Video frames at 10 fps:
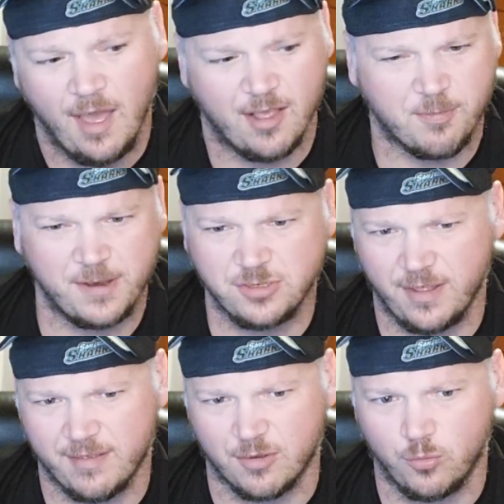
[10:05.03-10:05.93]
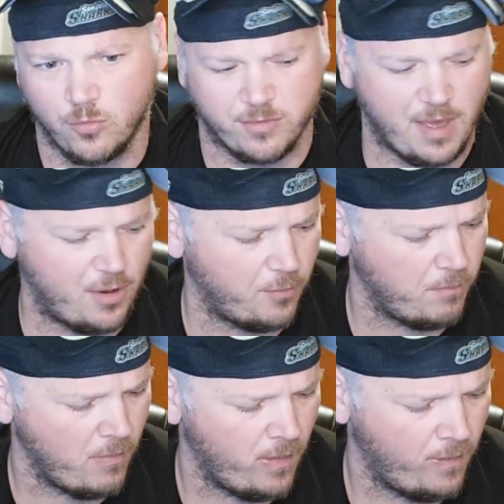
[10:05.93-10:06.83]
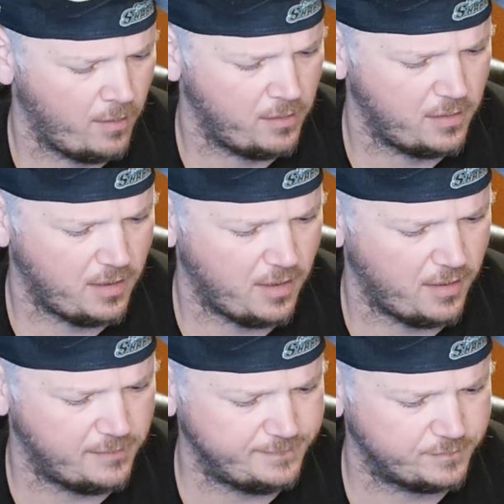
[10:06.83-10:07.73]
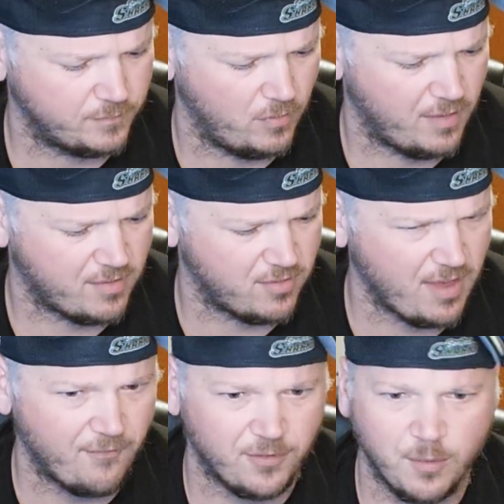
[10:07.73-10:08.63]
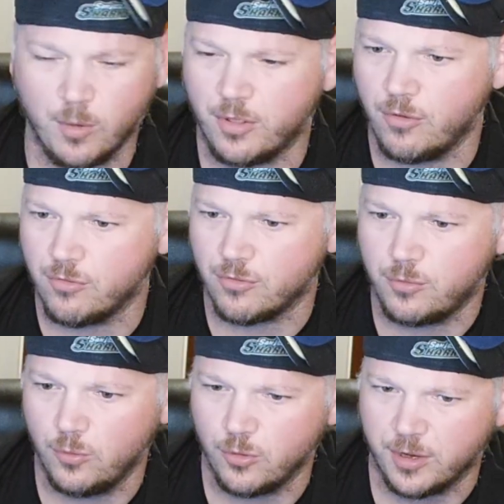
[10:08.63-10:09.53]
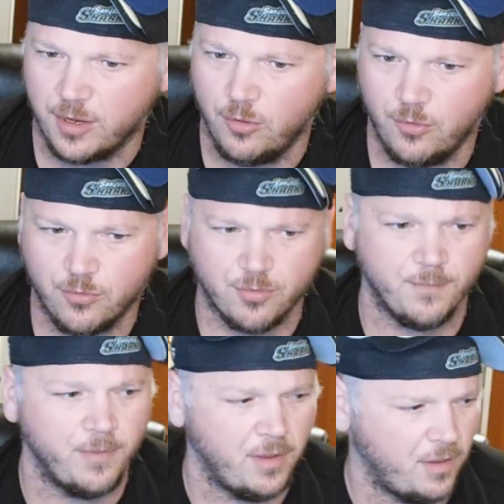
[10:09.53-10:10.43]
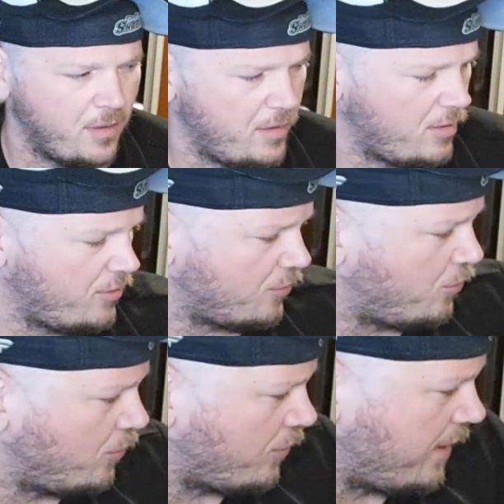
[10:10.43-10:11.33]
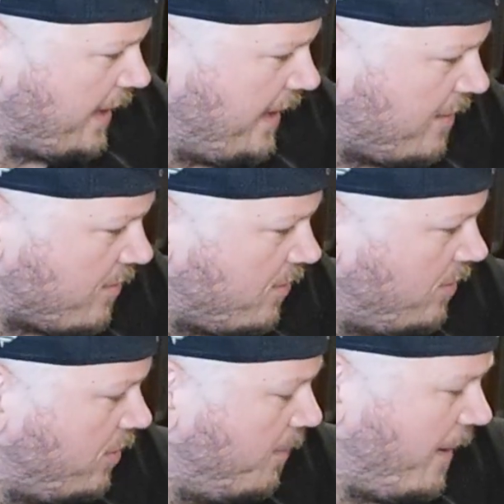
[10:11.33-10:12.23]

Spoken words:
especially as it cools down. This is definitely one of those, the cooler it goes, or the cooler it gets, the